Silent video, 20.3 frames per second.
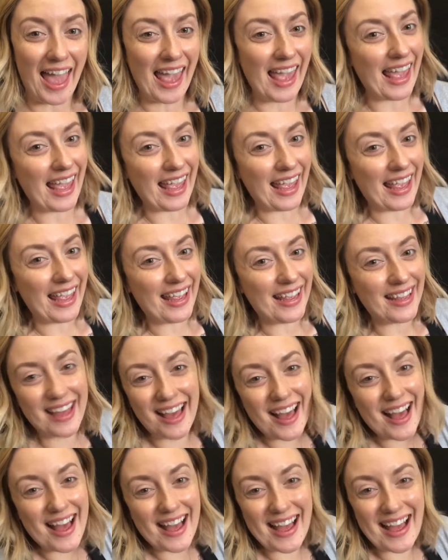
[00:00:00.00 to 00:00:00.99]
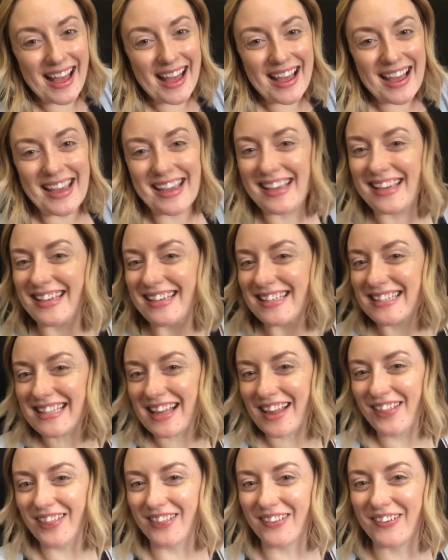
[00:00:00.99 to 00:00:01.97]
Hey guys,
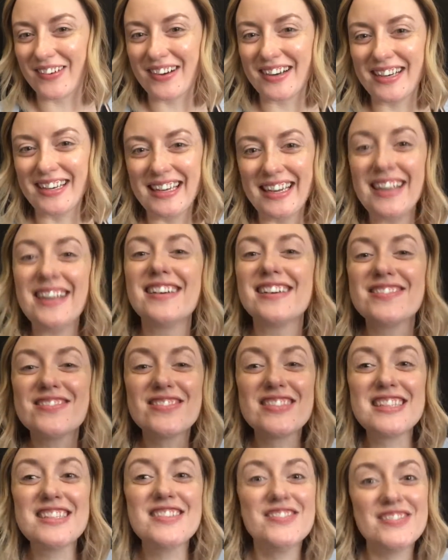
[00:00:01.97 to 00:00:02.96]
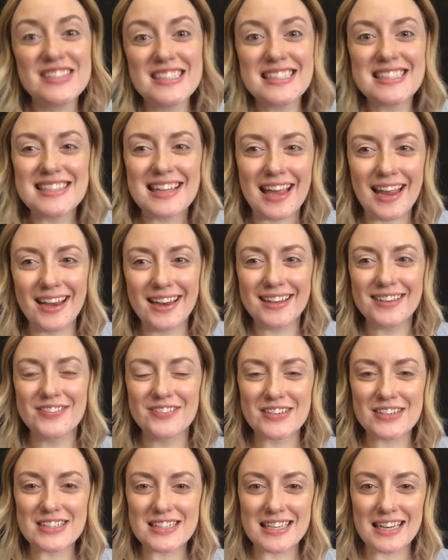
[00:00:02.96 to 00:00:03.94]
Lauren here. I'm super excited
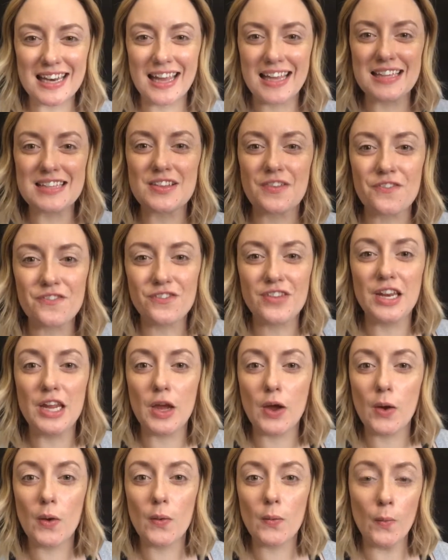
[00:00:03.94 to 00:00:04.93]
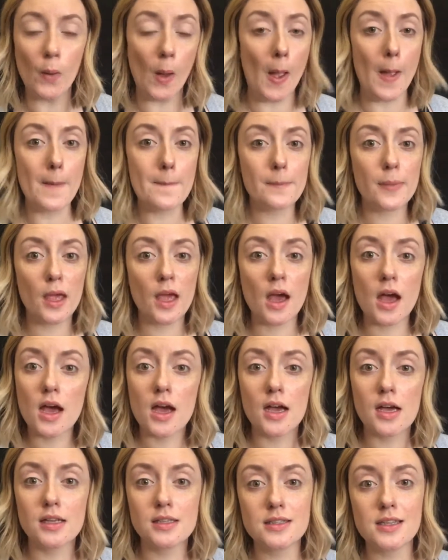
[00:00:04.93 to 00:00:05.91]
for today's video
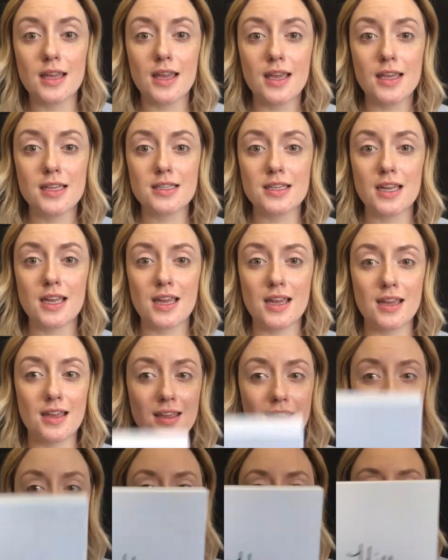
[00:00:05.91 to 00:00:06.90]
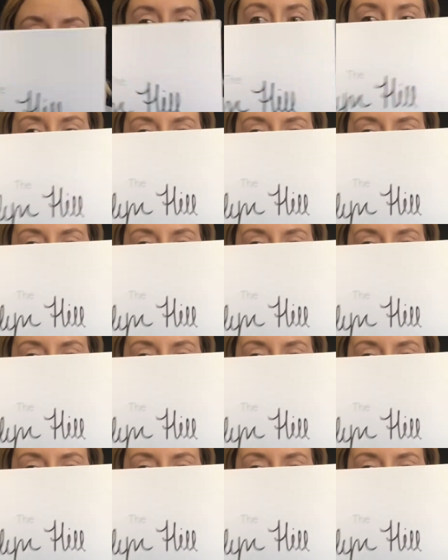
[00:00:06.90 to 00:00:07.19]
because it is